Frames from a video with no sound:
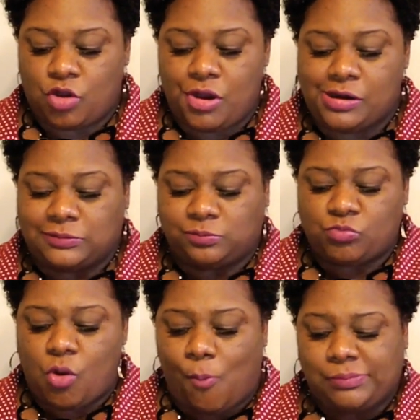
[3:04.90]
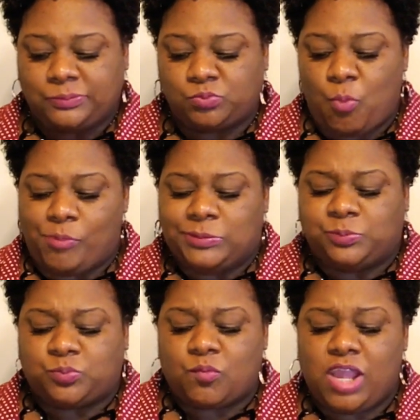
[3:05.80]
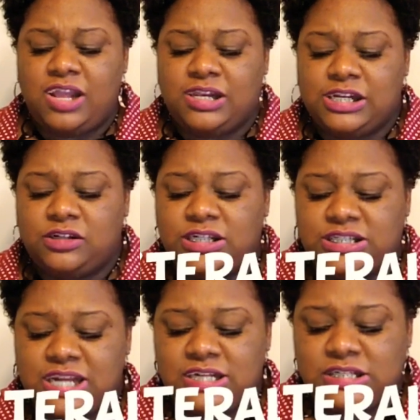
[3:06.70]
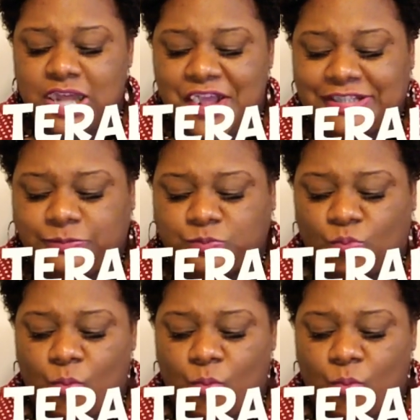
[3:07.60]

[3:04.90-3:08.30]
Good. It literally tastes like